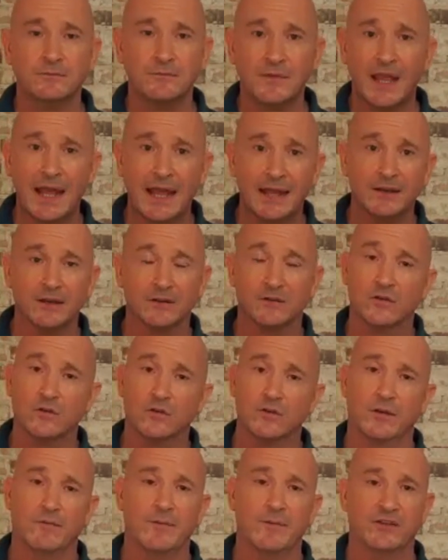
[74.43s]
And
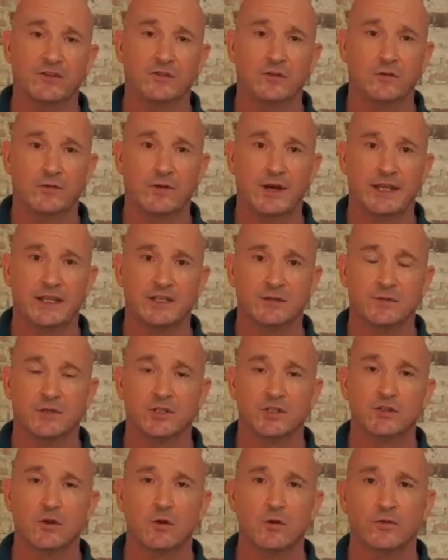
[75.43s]
I've mentioned already some of
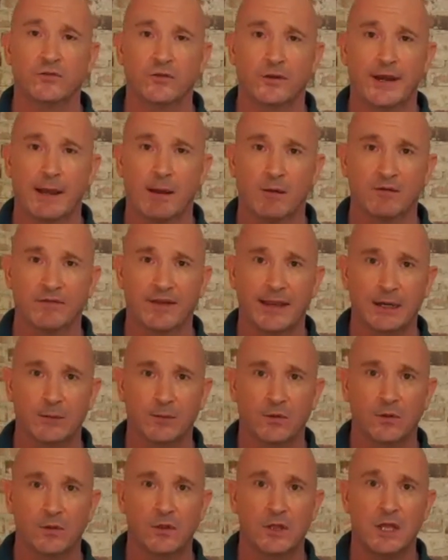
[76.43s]
the tools that are now
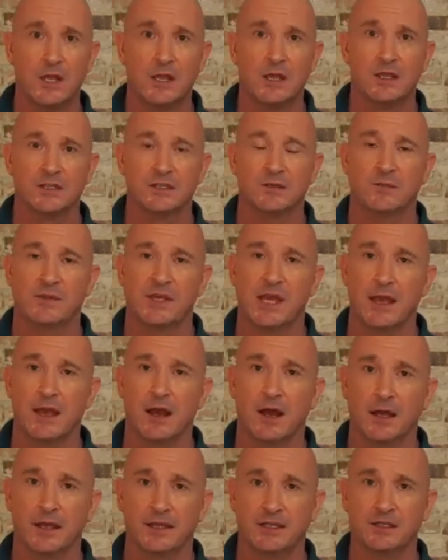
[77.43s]
available, some of the
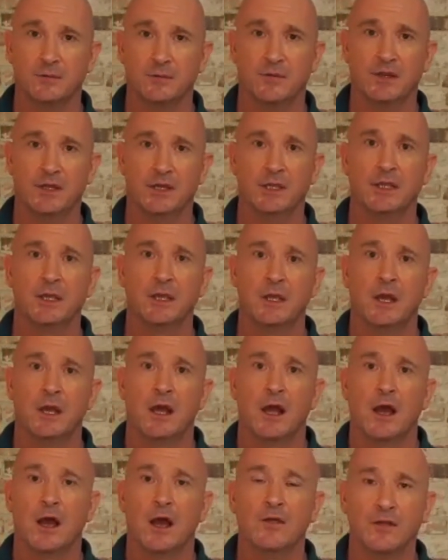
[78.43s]
AI, some of the
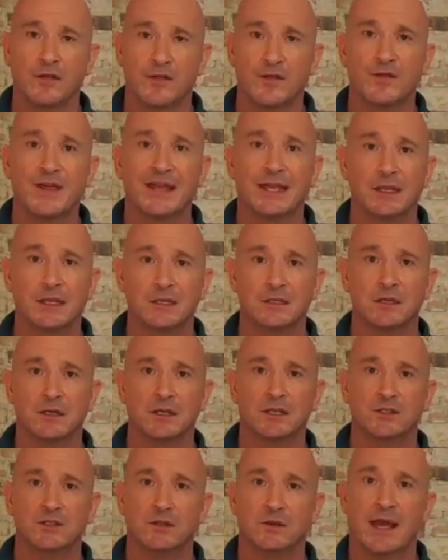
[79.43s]
other things that
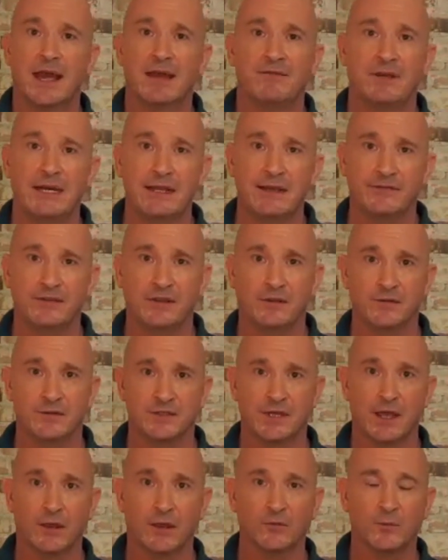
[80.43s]
can do the heavy lifting for
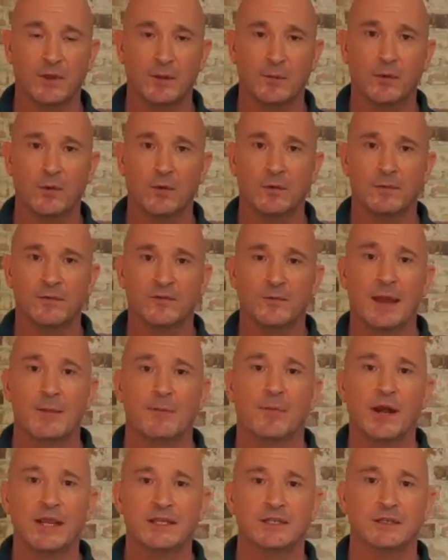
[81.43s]
salespeople. It's about
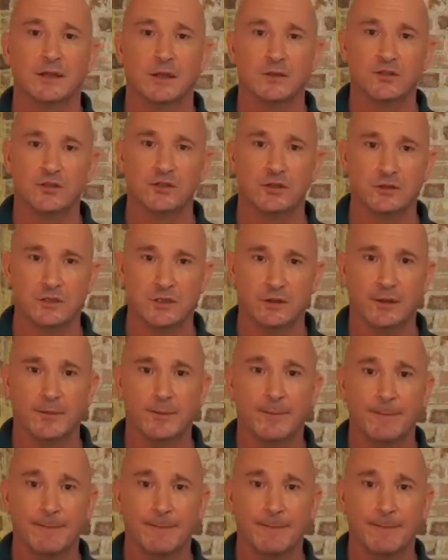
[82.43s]
embracing those and using them.